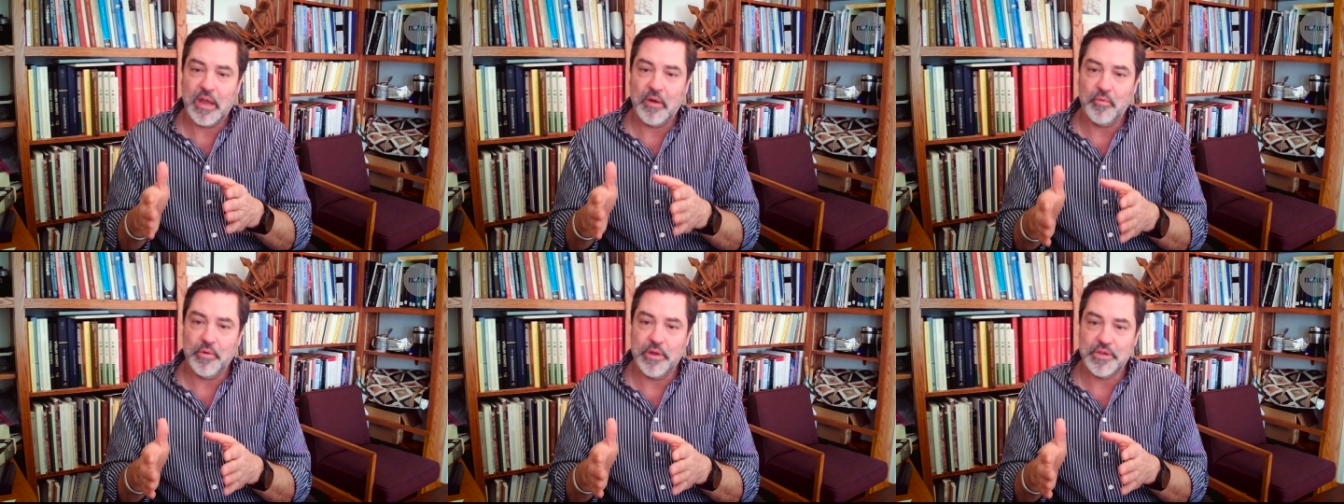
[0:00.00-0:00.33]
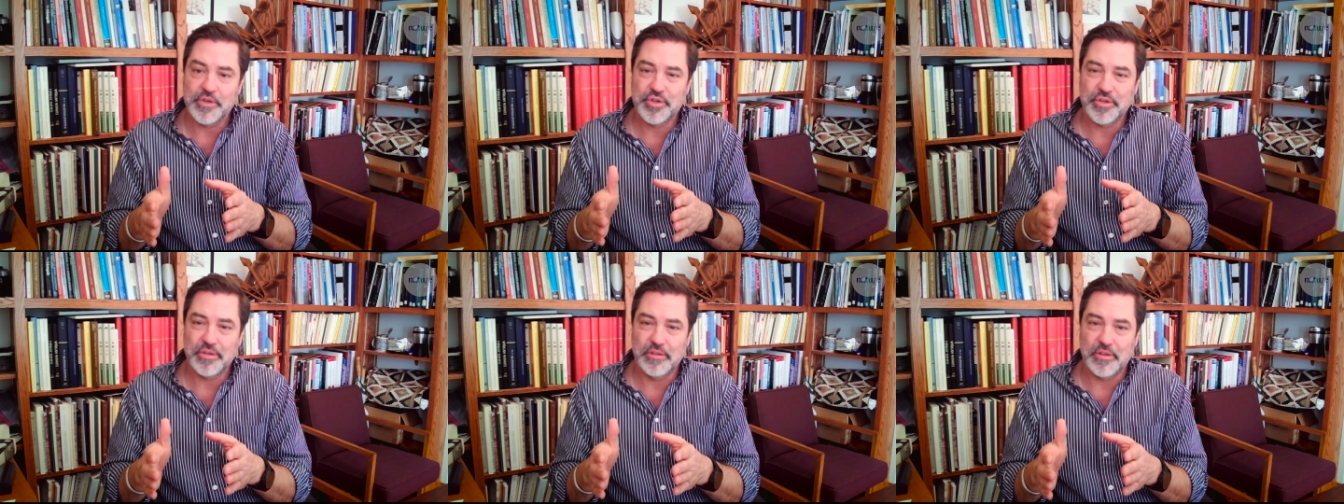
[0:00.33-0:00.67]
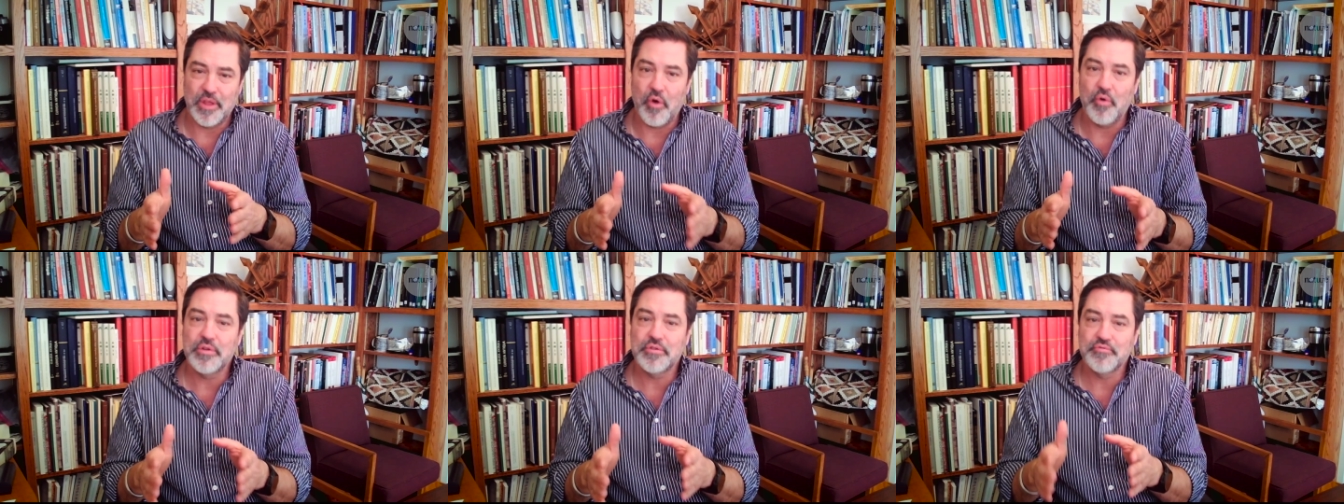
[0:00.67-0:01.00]
at which
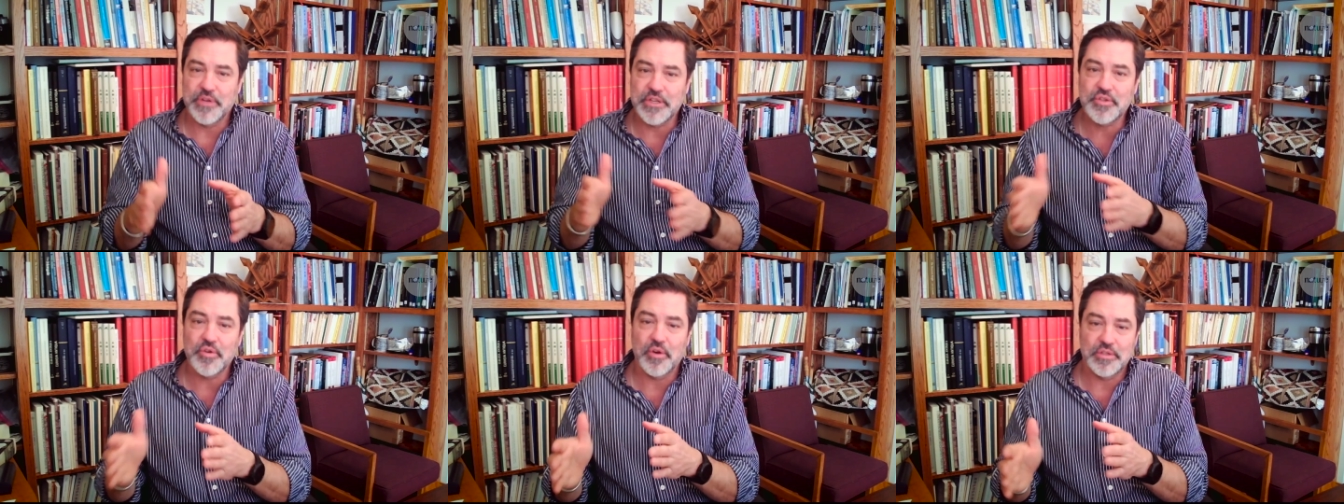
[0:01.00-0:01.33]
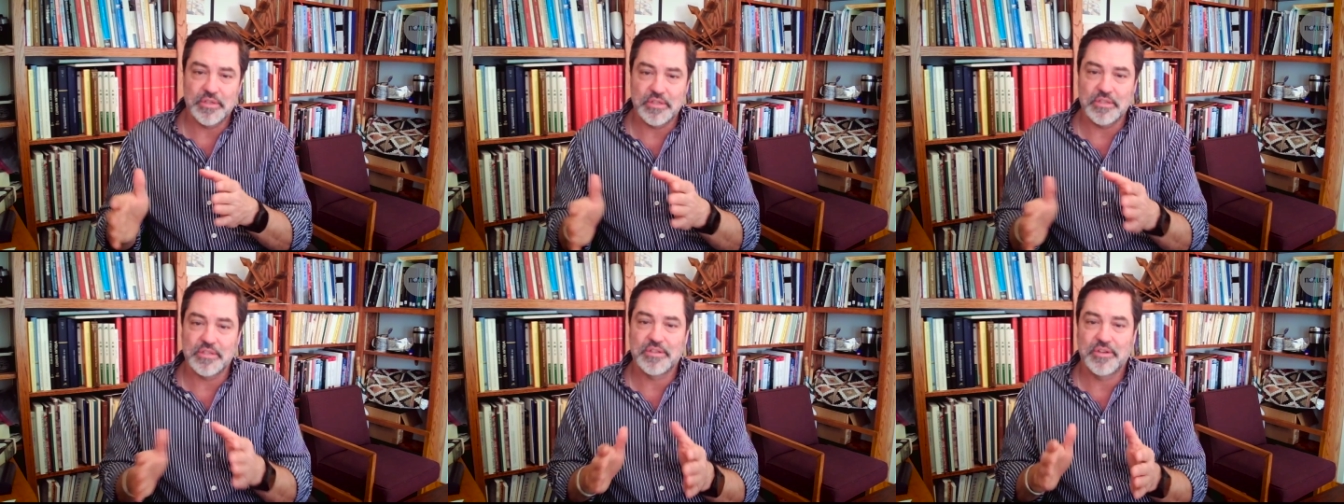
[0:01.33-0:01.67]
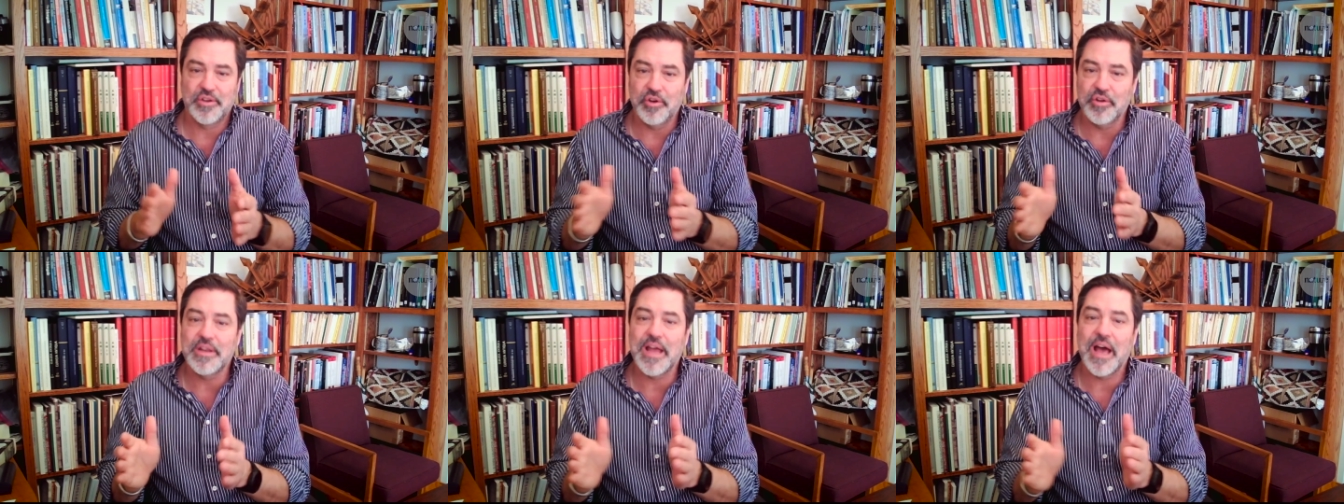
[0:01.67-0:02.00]
those resources
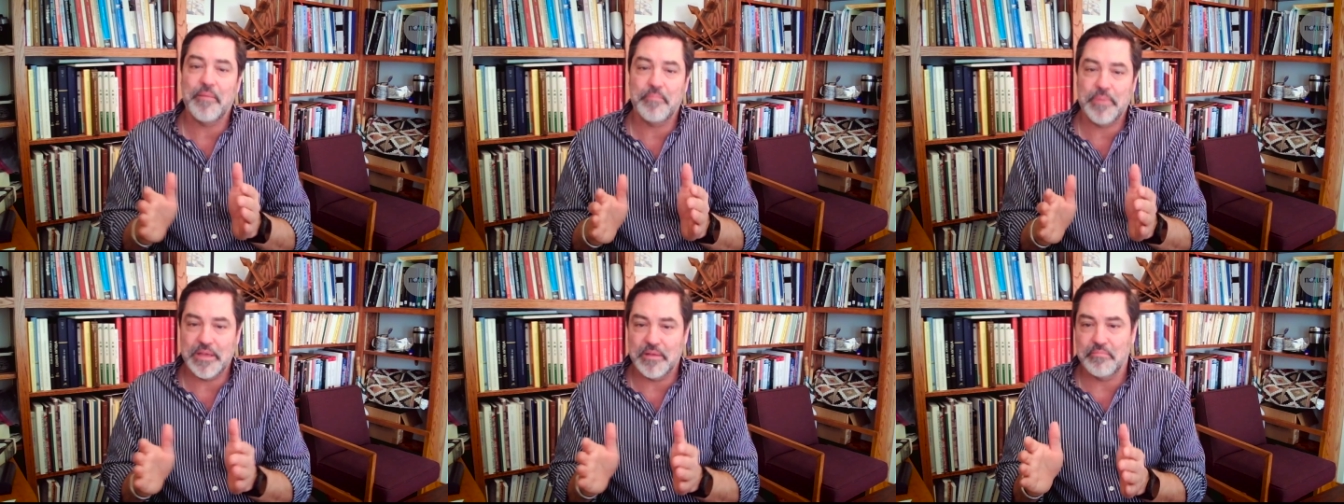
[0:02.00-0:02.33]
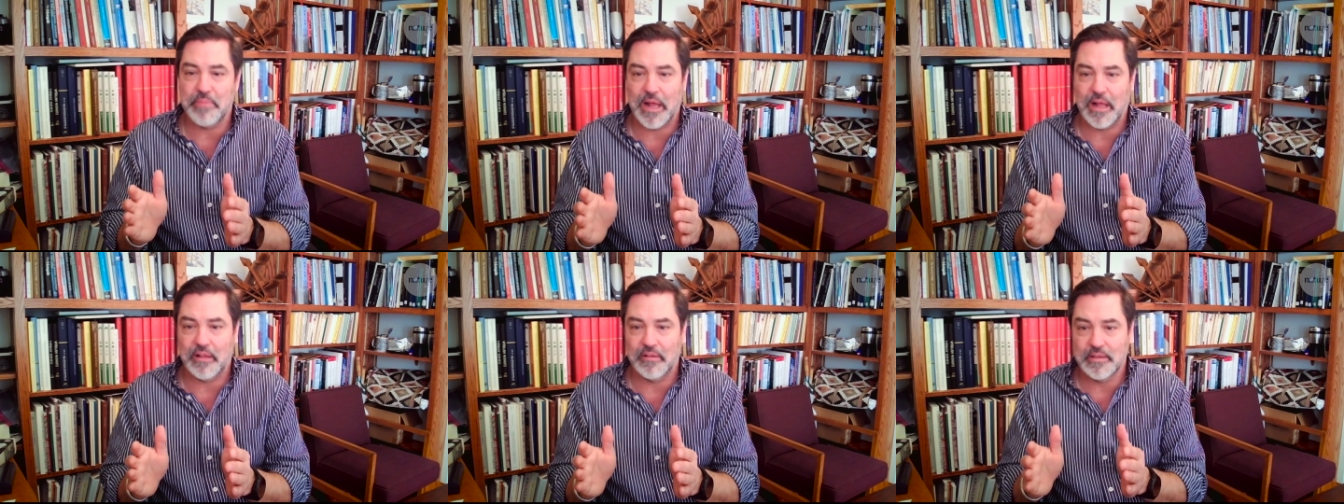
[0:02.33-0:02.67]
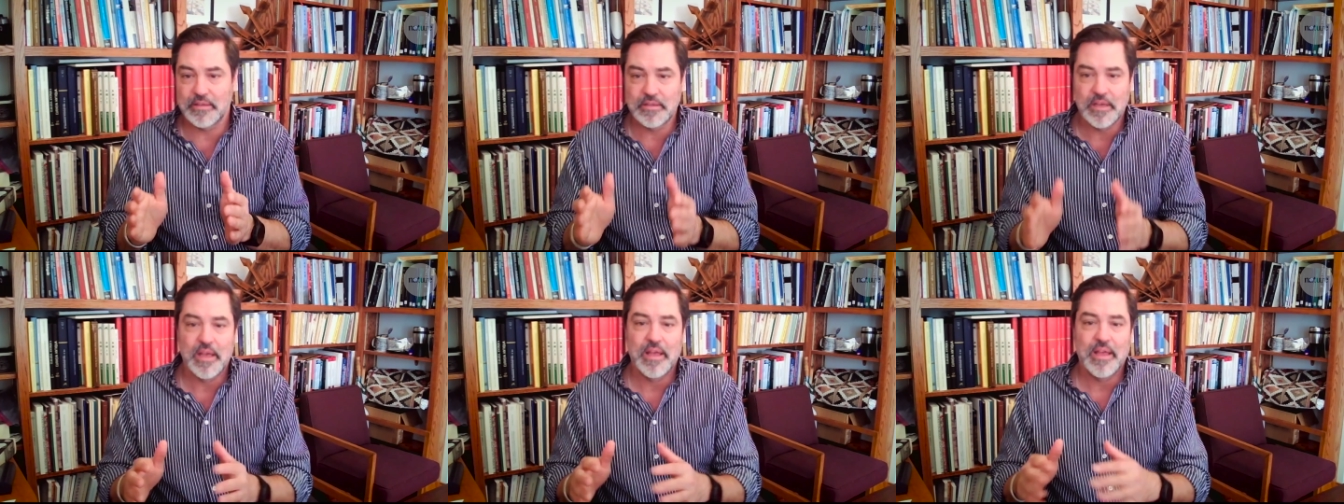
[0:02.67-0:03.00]
could not be in
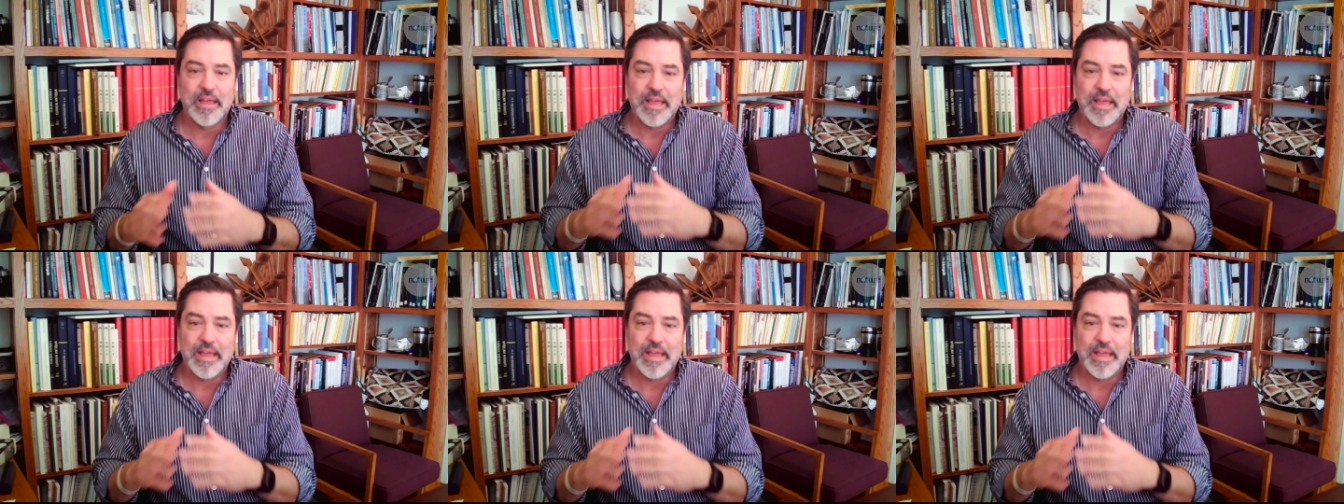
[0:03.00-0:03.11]
balance